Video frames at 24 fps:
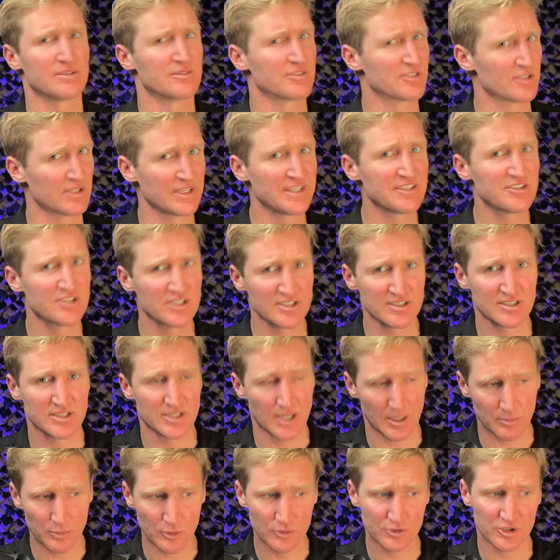So let's just
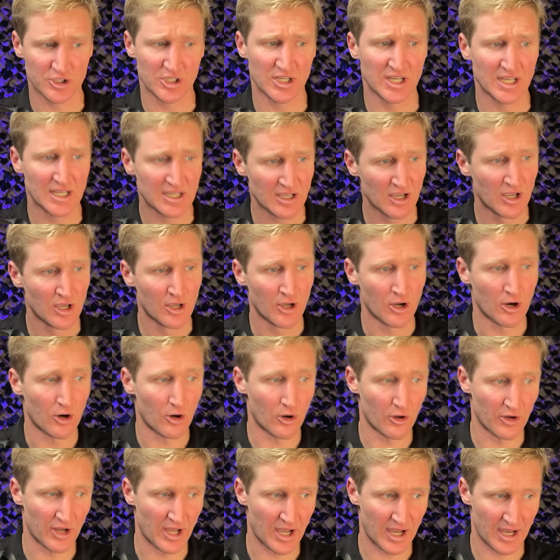double check
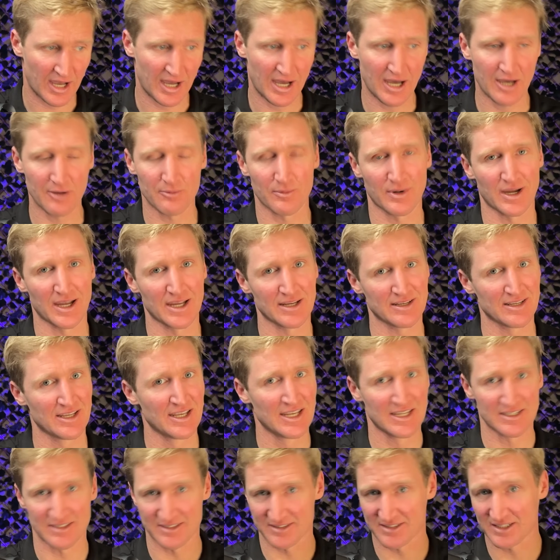on heart rate
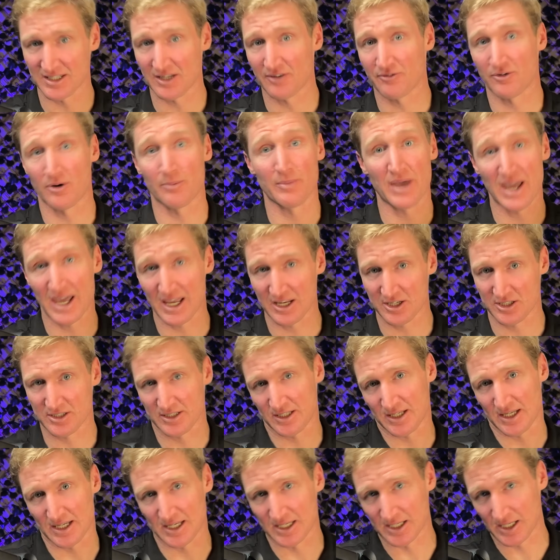to see if I'm actually
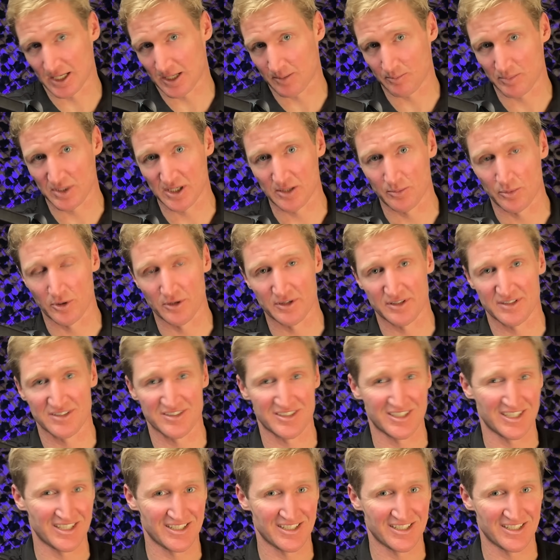in a metabolic steady